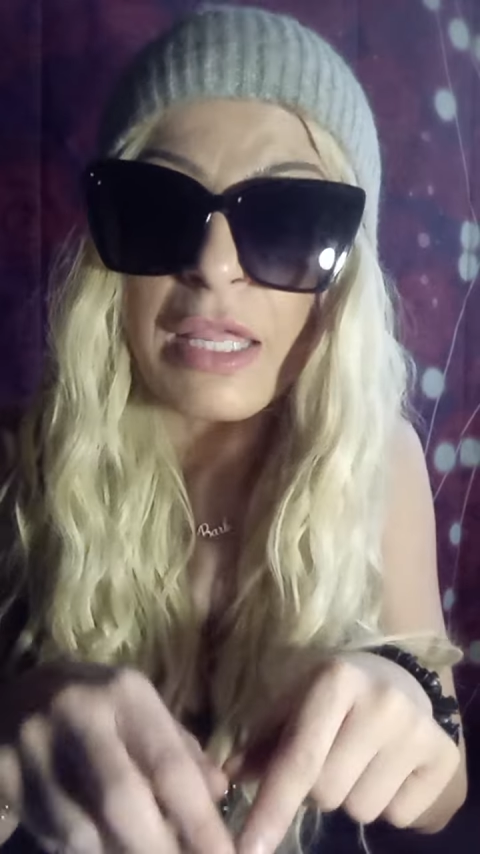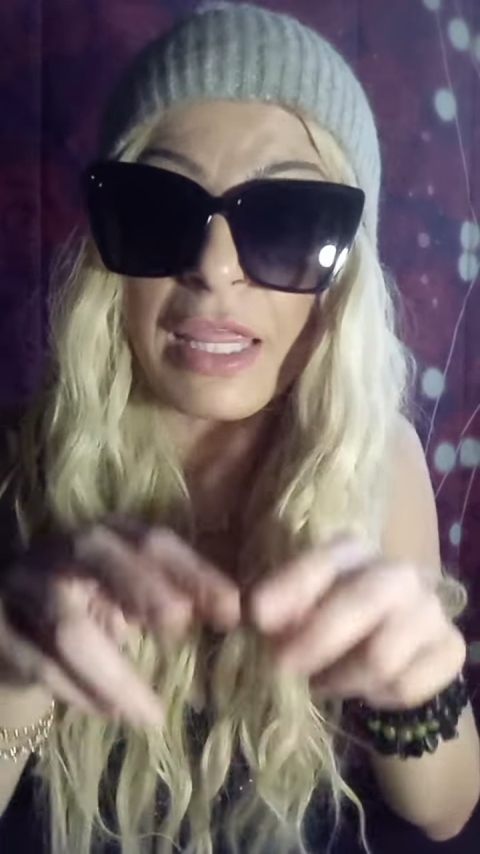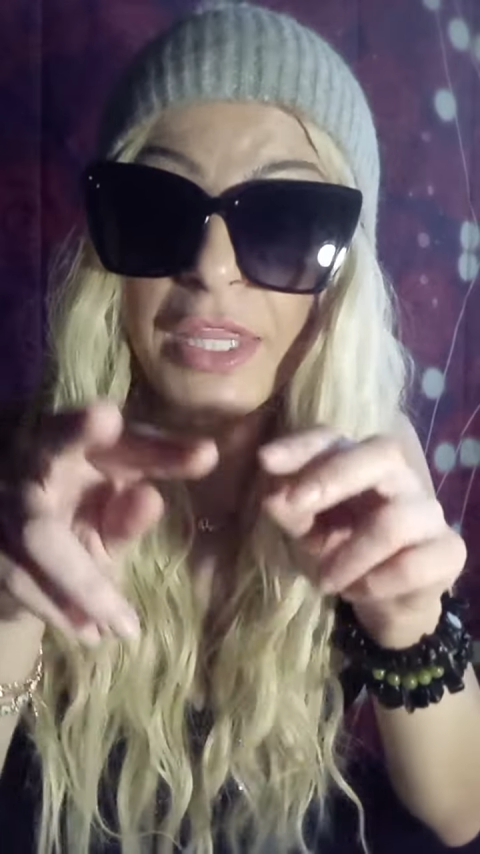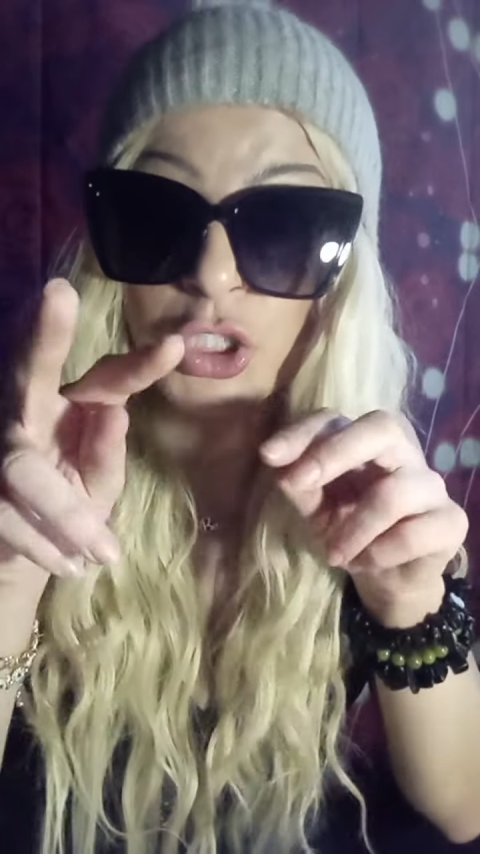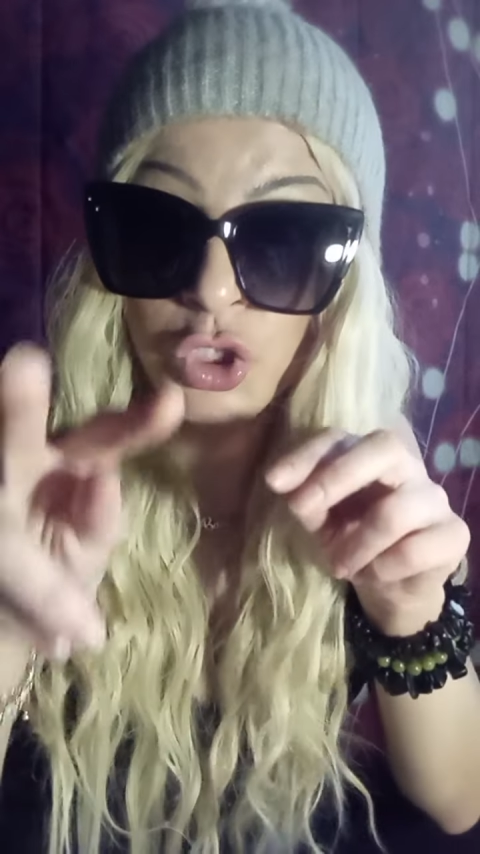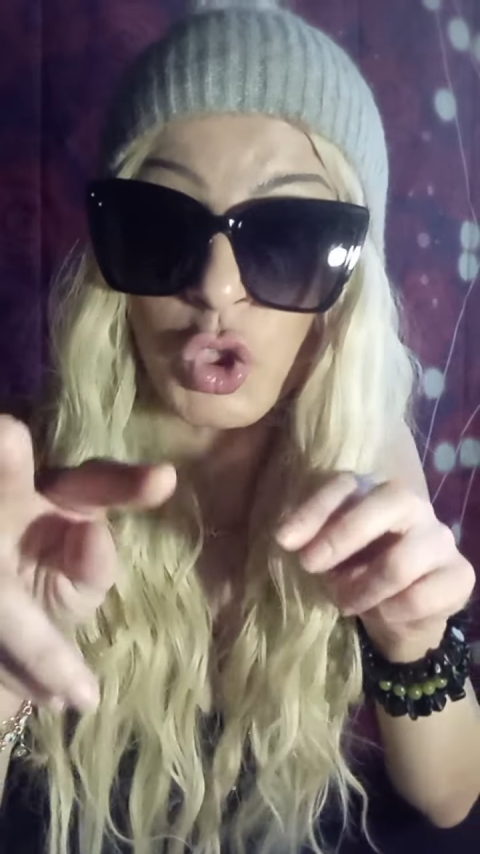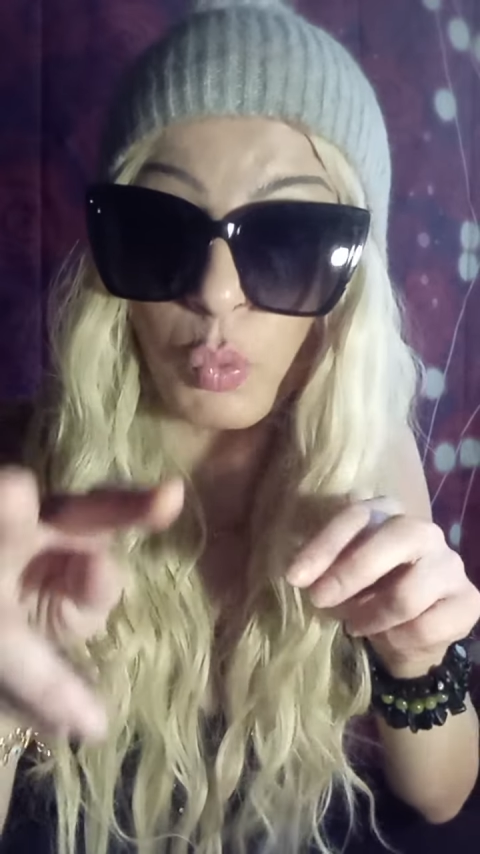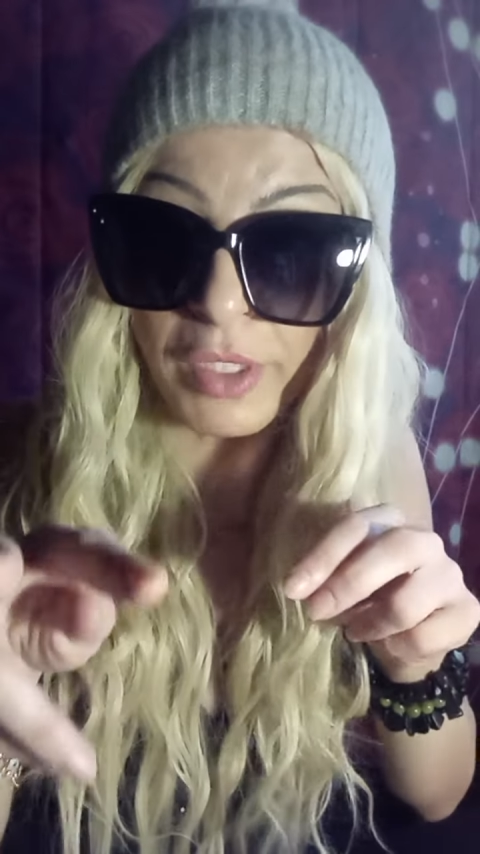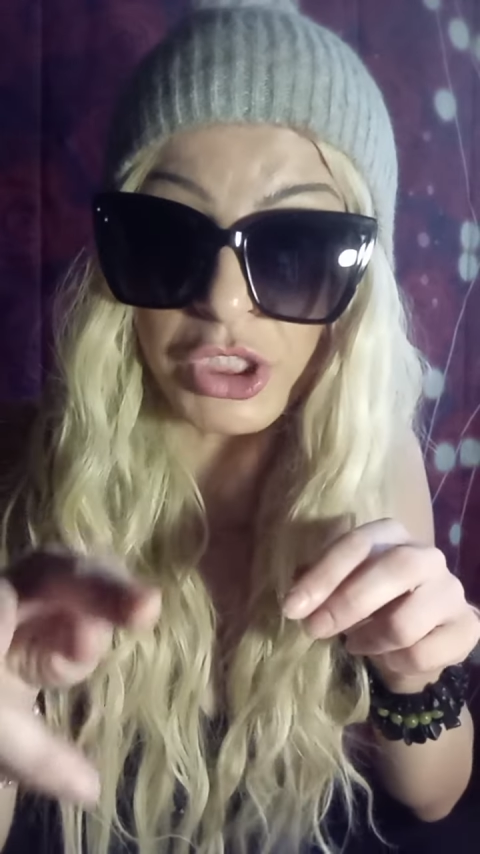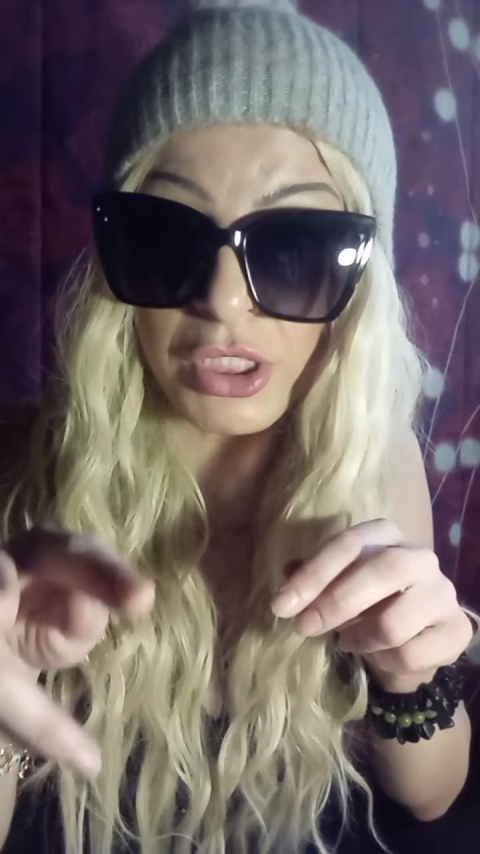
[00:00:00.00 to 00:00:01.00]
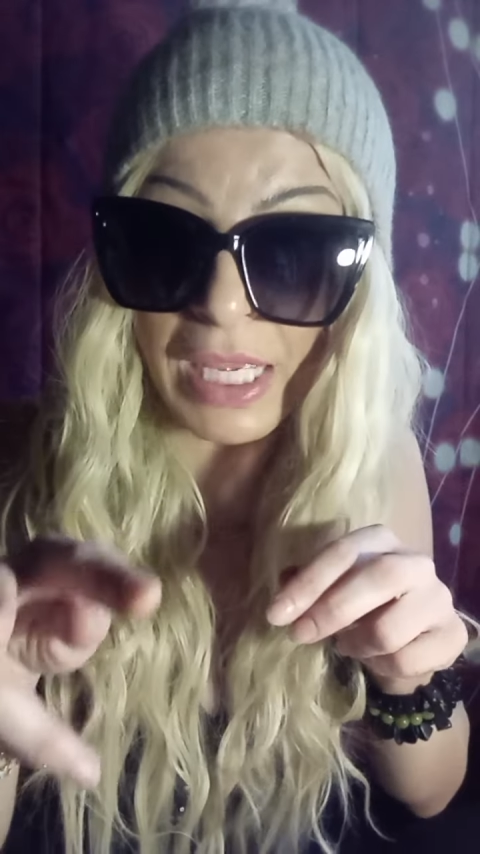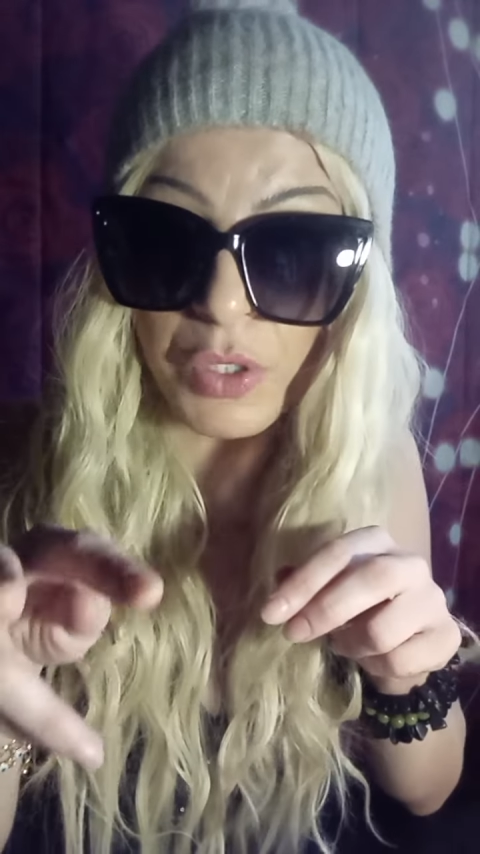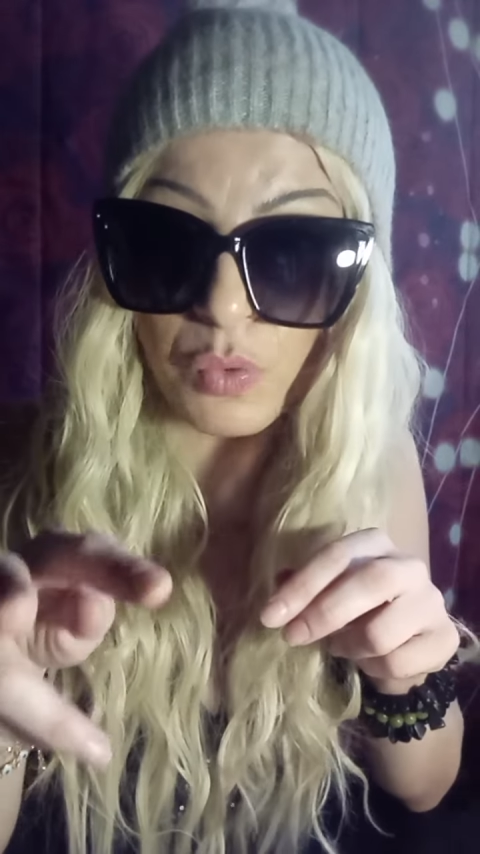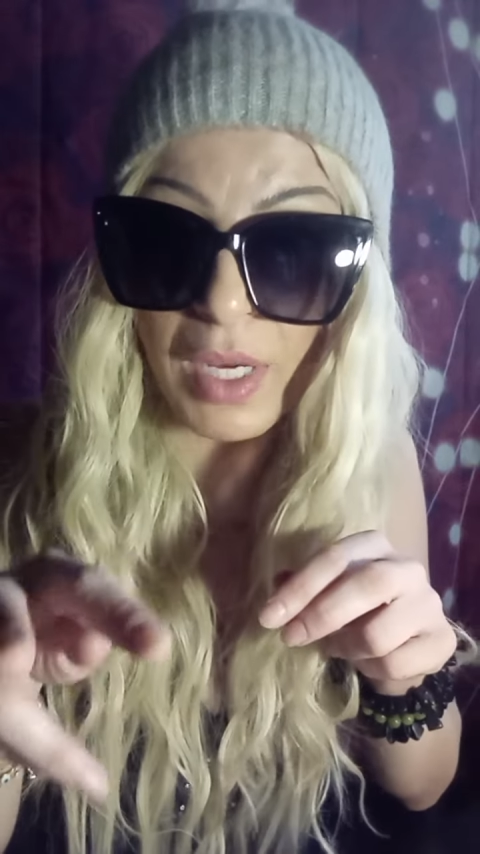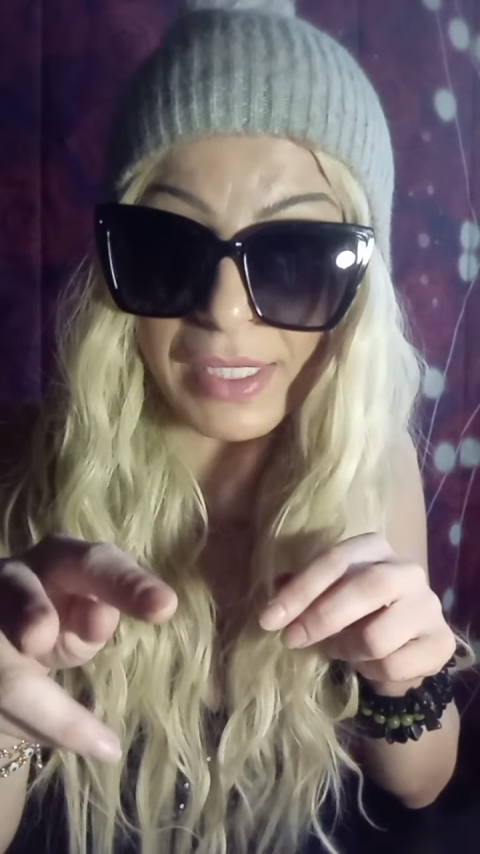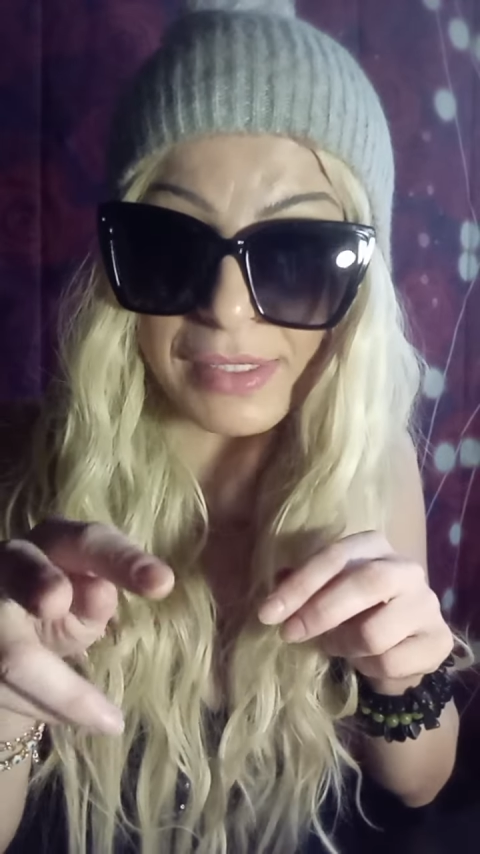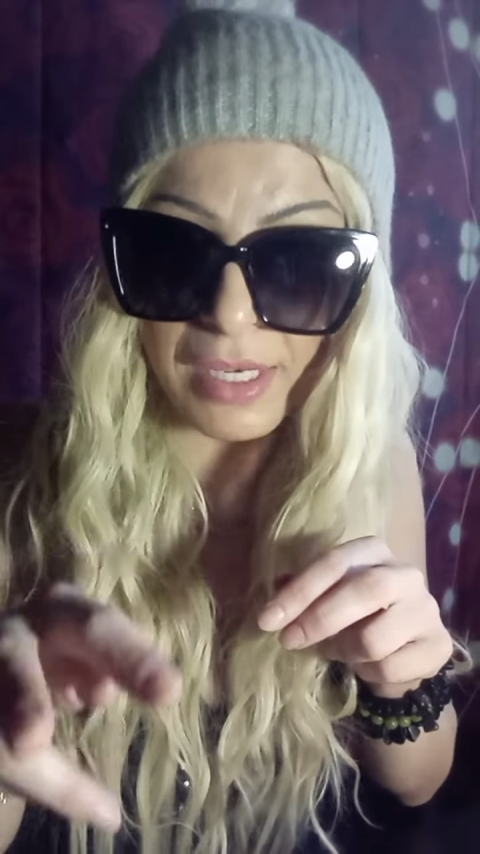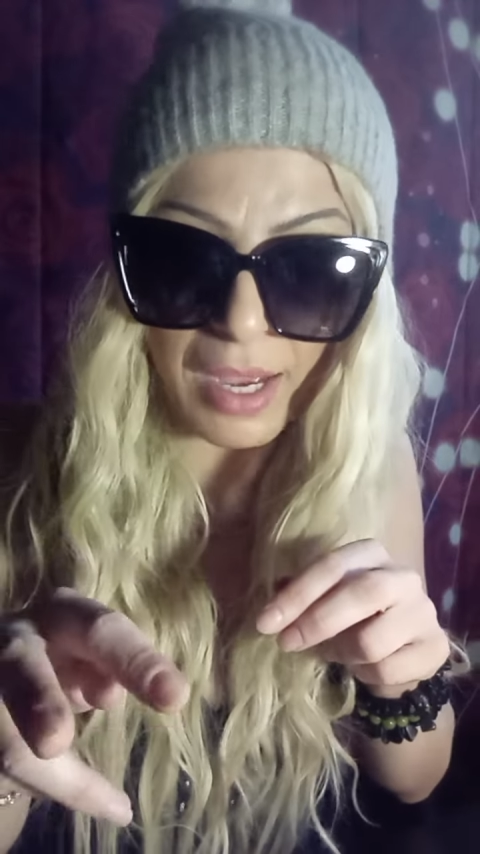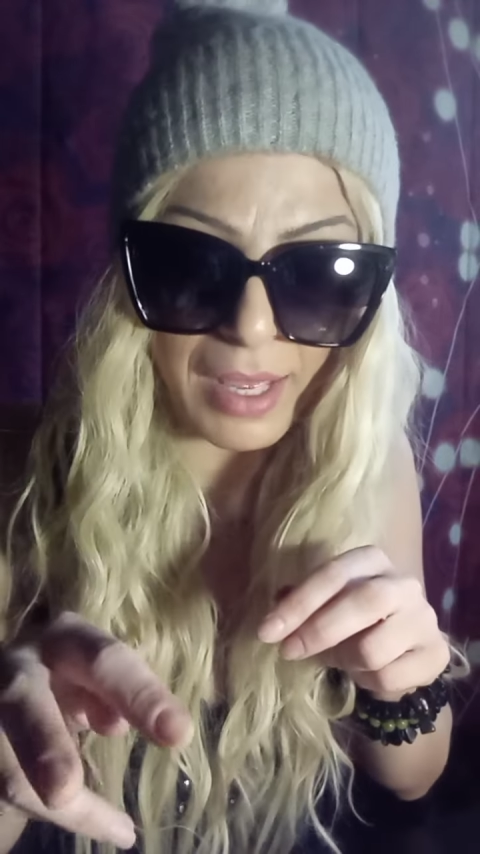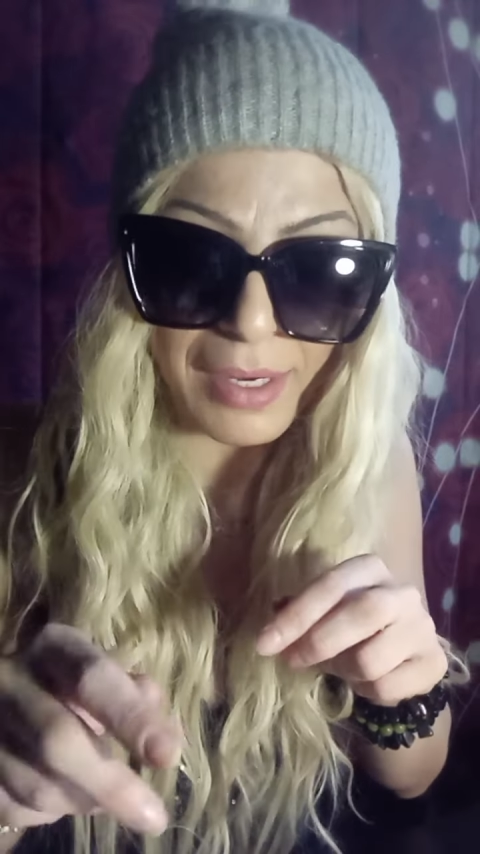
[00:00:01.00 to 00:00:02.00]
than the two witches that you guys
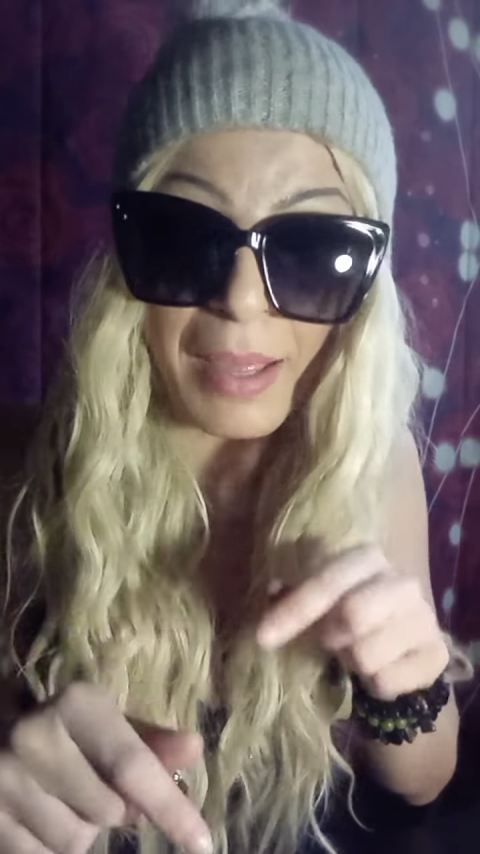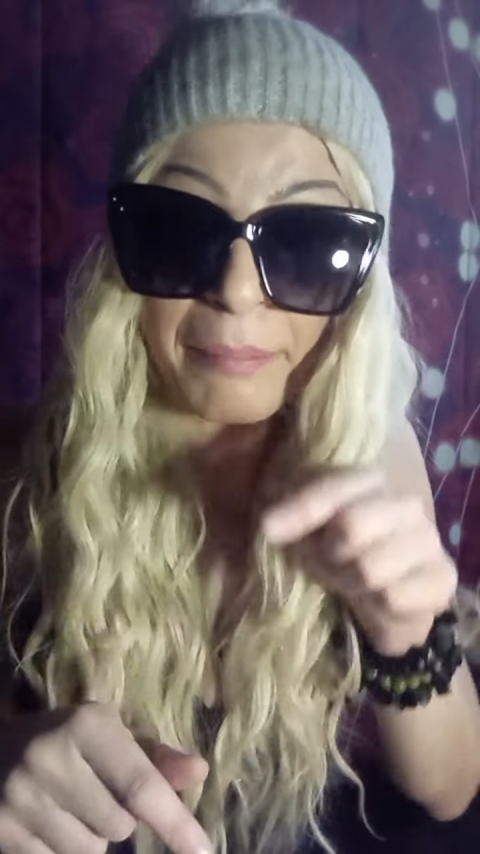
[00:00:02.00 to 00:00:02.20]
got